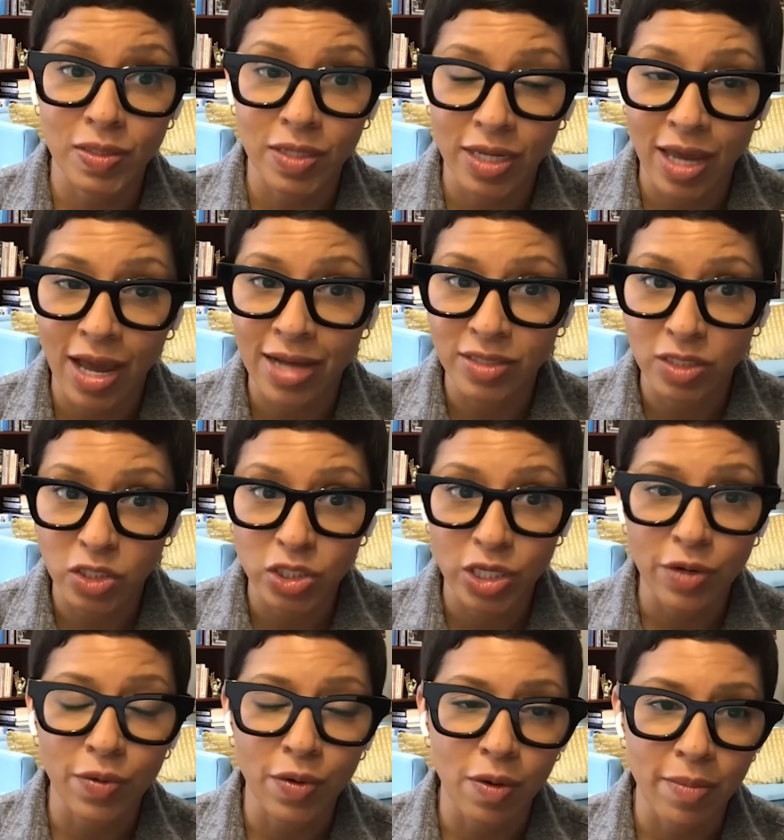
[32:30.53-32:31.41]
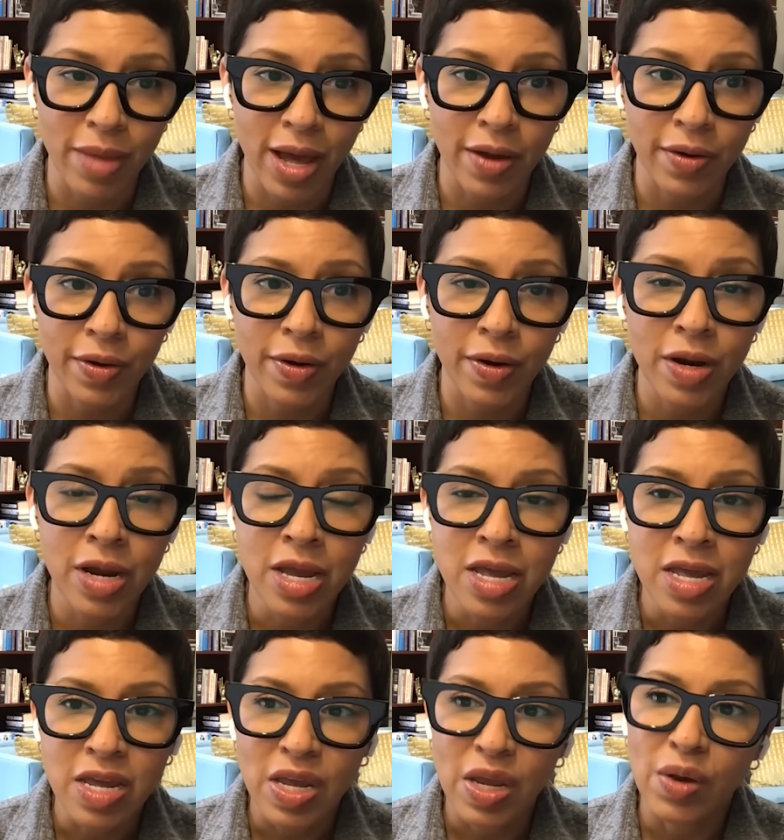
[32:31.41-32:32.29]
Like, as a general matter,
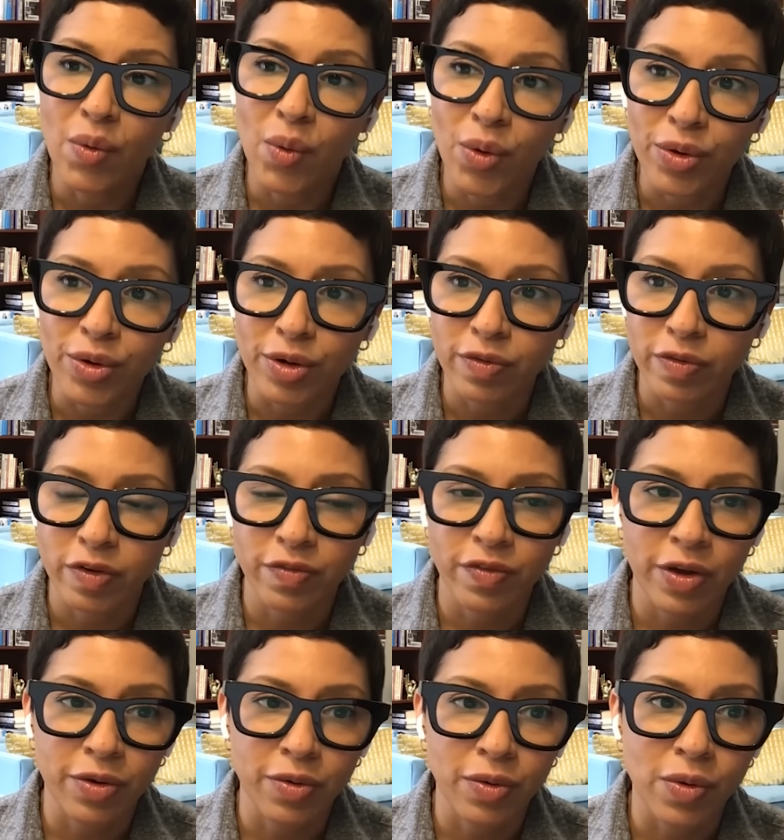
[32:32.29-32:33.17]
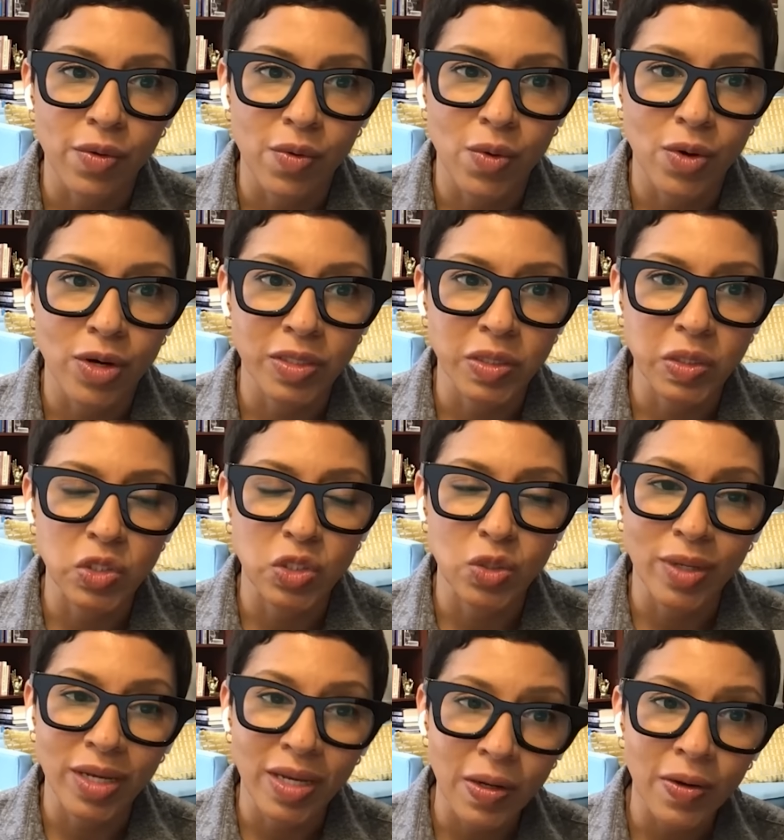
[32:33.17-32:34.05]
in order for federal courts
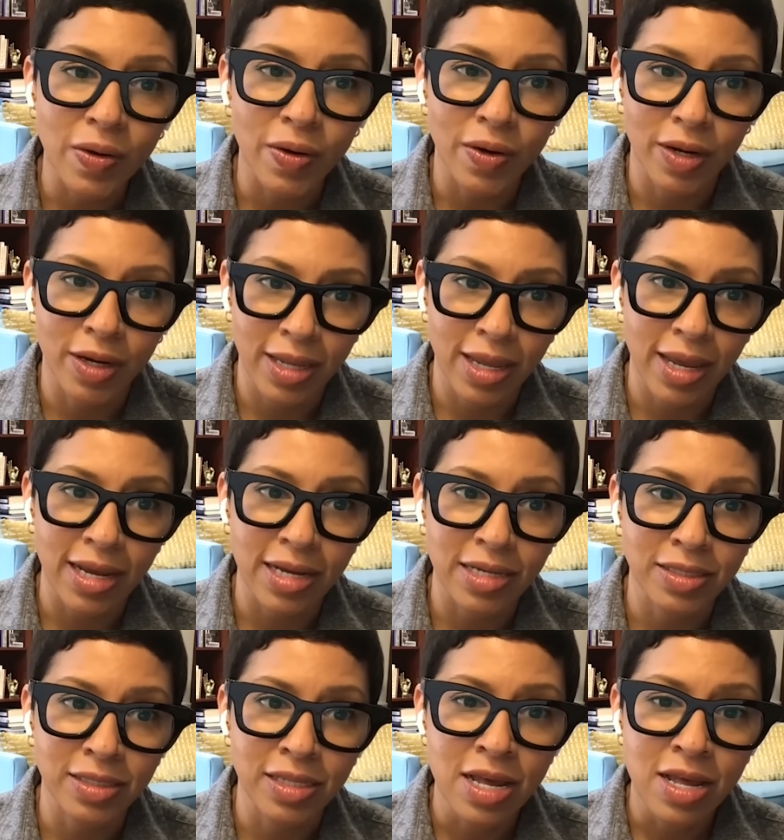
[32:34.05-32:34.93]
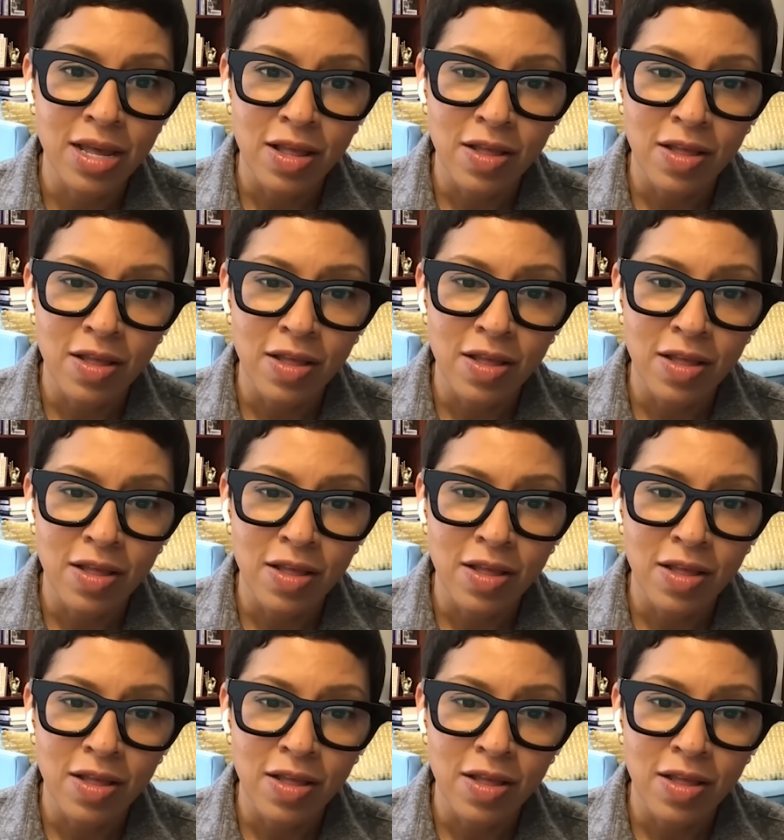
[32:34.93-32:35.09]
to hear a case,